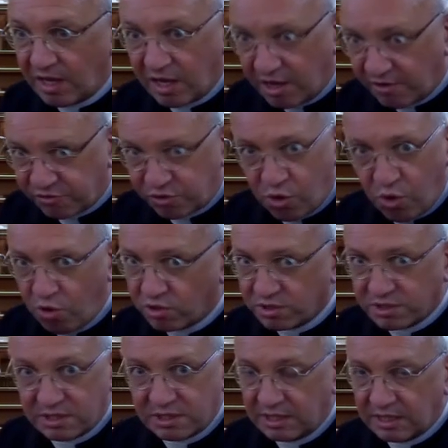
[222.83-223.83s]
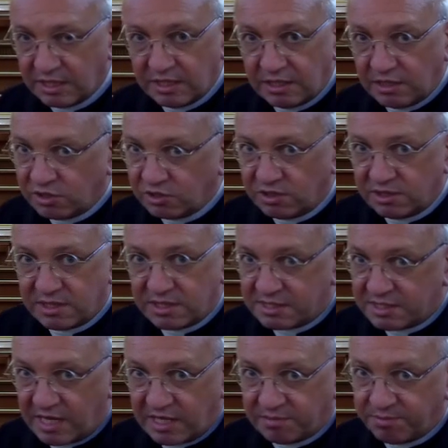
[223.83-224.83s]
Of course, she's a
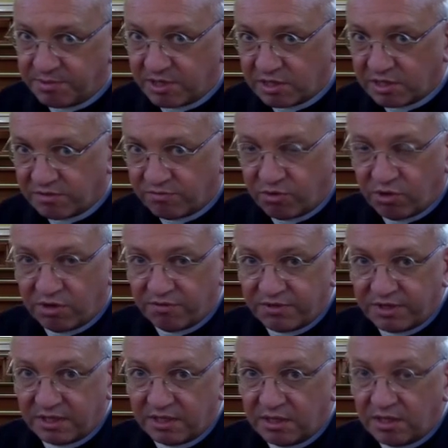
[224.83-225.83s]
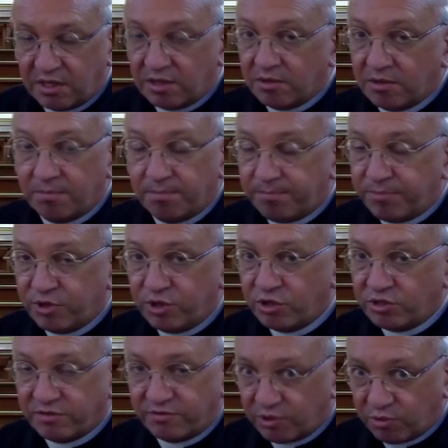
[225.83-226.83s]
saint because of all of the
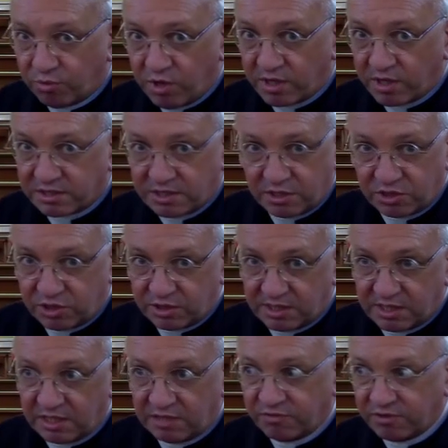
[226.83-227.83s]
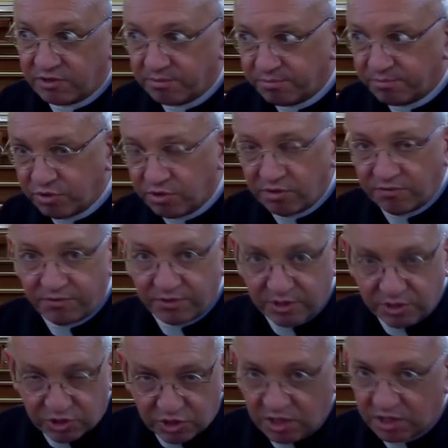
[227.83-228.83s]
beautiful works that she did for the poor, for the
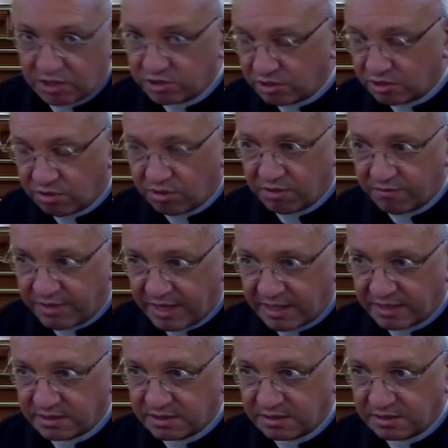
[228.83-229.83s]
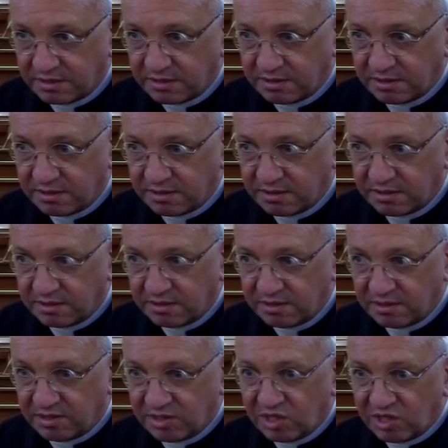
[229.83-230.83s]
church, and all of that.
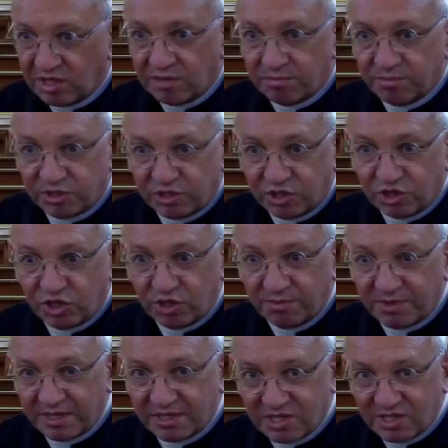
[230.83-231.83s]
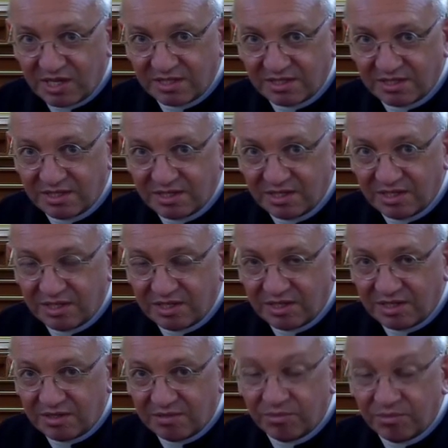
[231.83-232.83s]
But she should be a saint
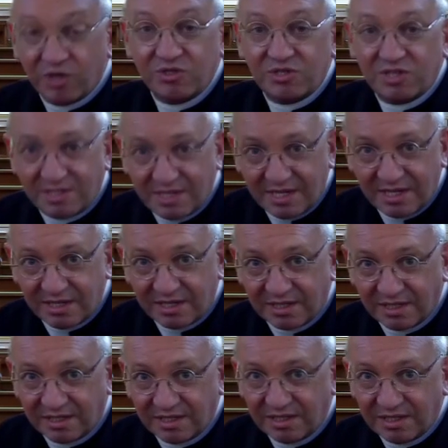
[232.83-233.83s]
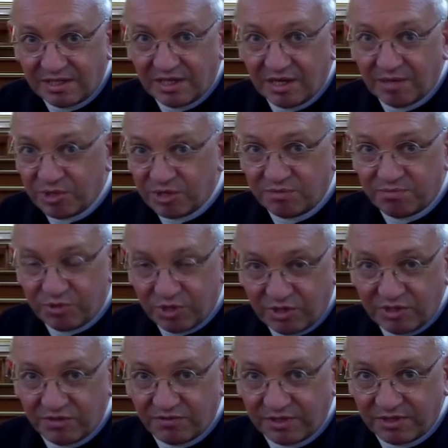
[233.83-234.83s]
most dearly and most
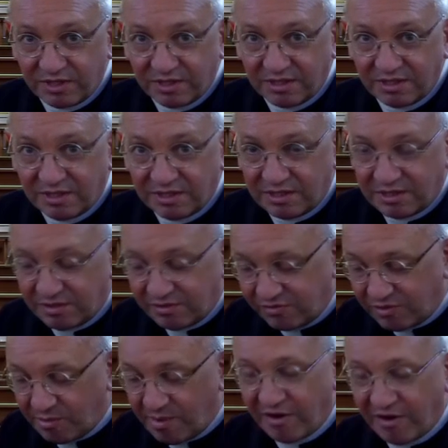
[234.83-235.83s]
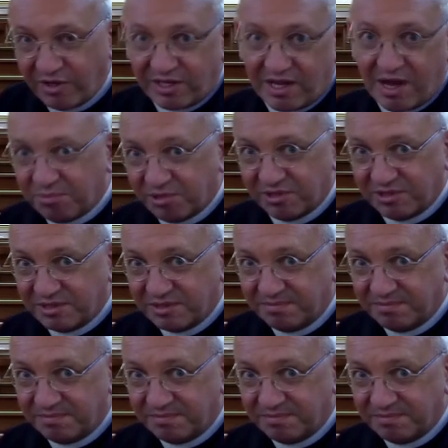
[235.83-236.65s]
beautifully for married couples,